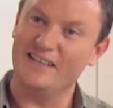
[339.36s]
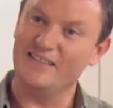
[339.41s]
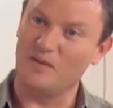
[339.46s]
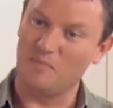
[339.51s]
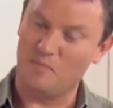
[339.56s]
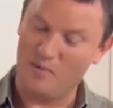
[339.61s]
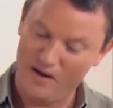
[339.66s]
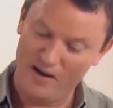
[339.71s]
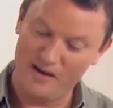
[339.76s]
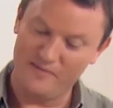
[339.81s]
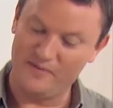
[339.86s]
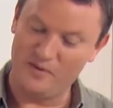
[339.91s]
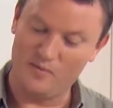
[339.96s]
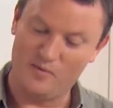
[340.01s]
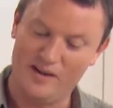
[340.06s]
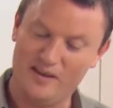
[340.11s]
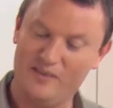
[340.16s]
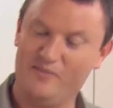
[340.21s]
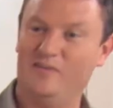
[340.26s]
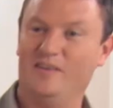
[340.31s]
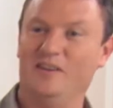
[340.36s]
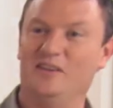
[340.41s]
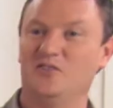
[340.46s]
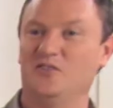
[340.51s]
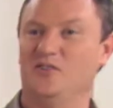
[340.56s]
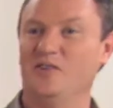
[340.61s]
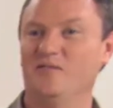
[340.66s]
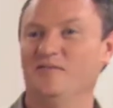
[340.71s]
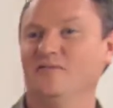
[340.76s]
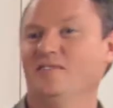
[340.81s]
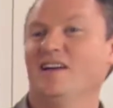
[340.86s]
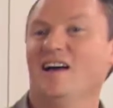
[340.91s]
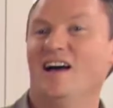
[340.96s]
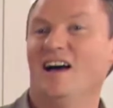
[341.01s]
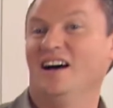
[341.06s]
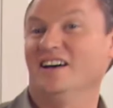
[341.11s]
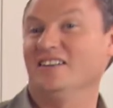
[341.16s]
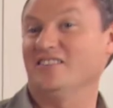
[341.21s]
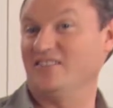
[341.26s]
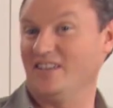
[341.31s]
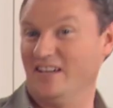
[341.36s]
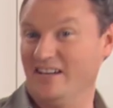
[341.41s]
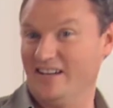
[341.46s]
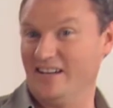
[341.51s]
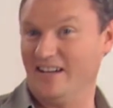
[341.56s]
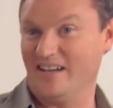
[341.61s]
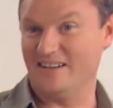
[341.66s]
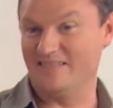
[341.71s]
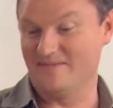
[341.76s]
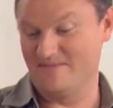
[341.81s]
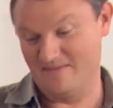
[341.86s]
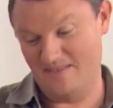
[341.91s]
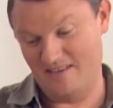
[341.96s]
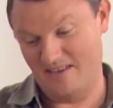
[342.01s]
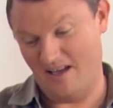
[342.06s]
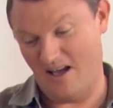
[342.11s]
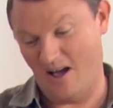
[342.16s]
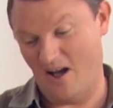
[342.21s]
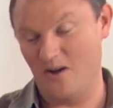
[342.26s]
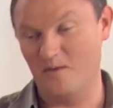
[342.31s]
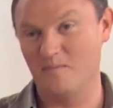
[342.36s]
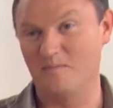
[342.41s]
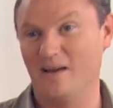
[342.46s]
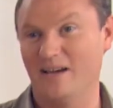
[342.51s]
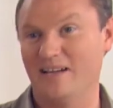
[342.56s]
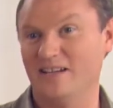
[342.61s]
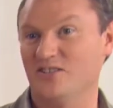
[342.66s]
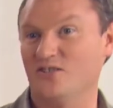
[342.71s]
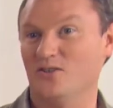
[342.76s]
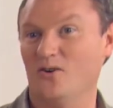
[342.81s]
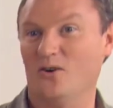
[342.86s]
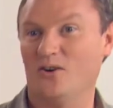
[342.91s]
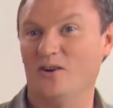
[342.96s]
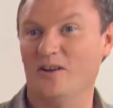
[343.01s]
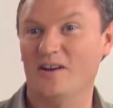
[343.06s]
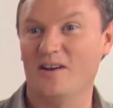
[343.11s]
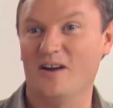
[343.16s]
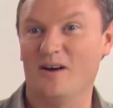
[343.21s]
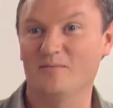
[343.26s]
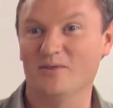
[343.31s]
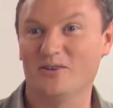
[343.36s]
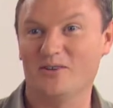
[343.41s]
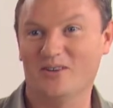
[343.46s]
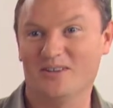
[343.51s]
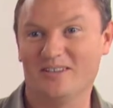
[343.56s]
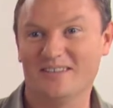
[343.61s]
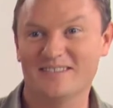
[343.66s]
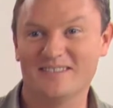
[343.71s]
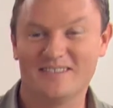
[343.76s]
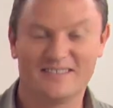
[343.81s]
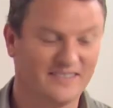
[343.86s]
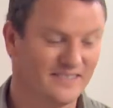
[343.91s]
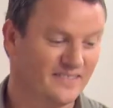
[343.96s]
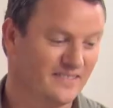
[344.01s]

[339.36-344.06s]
is the perfect way to finish off a sundae. Homemade chocolate and almond cookies.